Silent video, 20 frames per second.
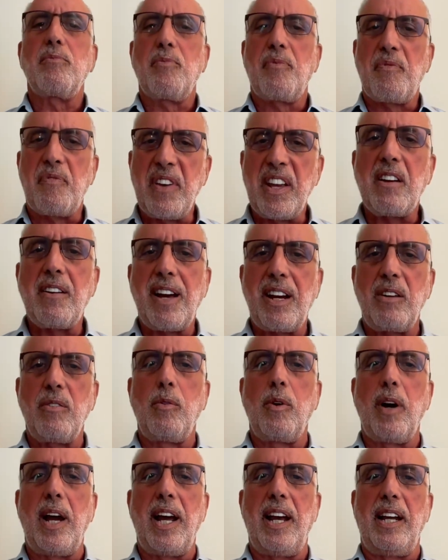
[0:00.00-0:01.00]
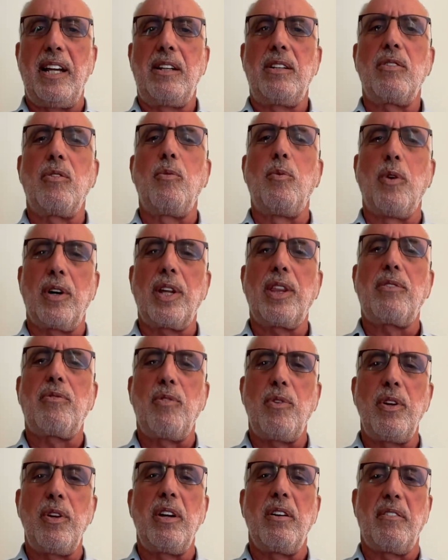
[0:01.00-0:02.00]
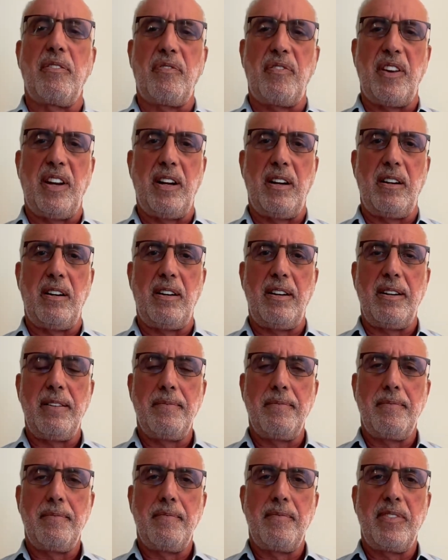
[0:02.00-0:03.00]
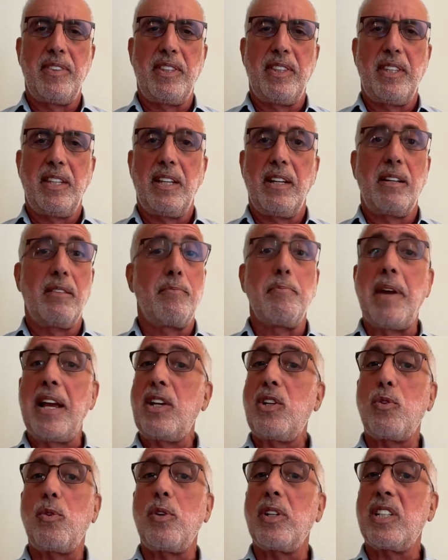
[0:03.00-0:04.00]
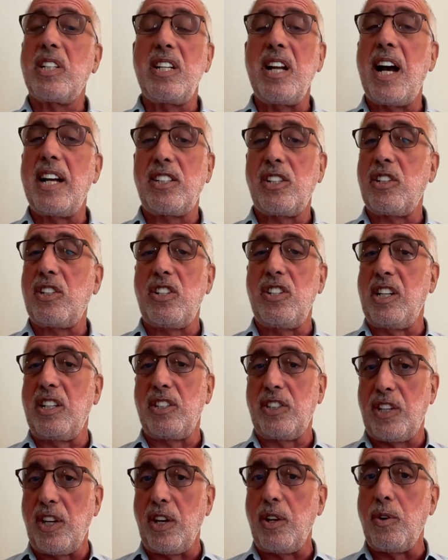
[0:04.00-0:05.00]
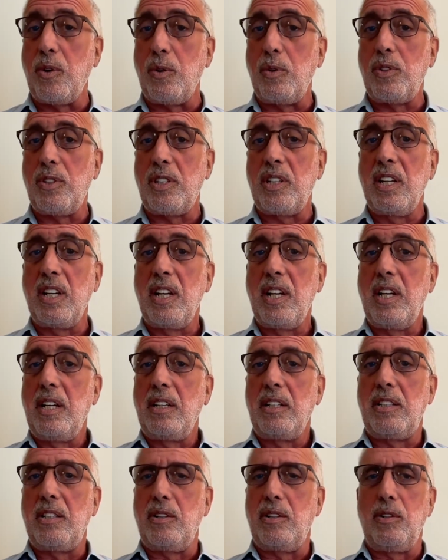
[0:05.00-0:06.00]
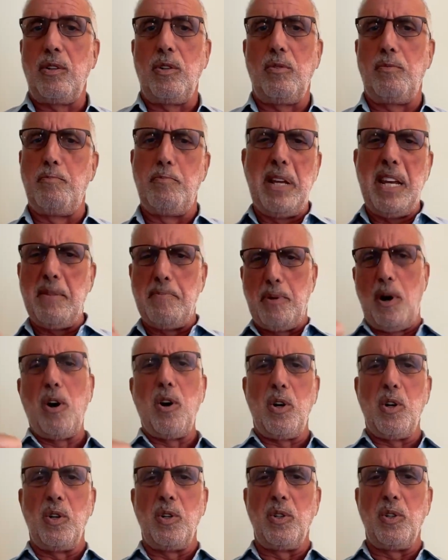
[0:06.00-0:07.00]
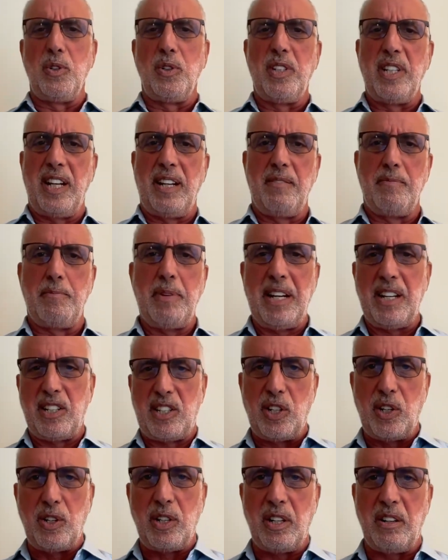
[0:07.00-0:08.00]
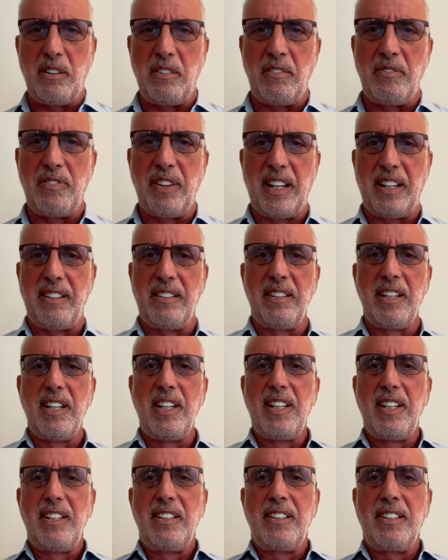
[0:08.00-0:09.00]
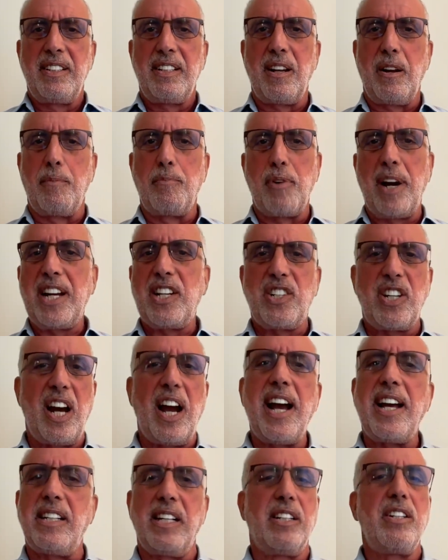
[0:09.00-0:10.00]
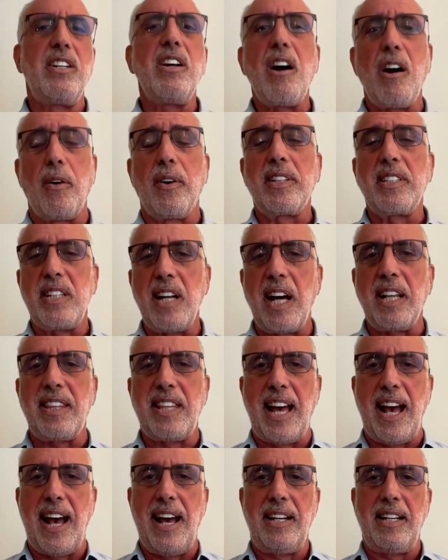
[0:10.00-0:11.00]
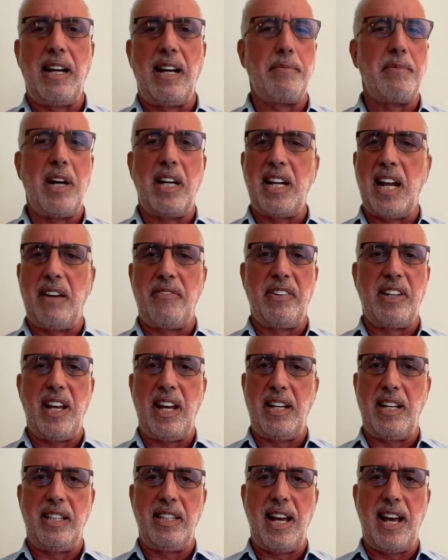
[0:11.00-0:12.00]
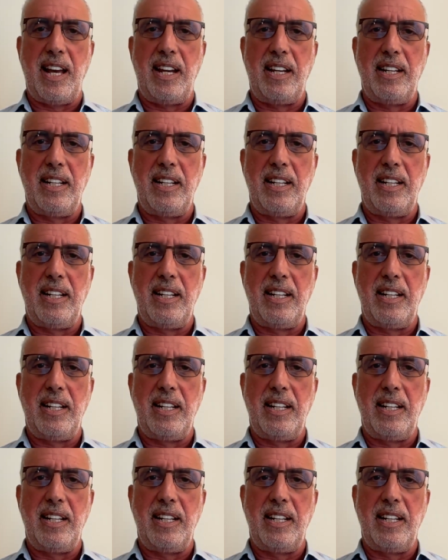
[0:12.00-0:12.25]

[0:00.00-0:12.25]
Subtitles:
figure out a way to work through your fear. Make sure it's not just an excuse to be bold and be assertive and break China. No, it's not that. I'm not advocating that.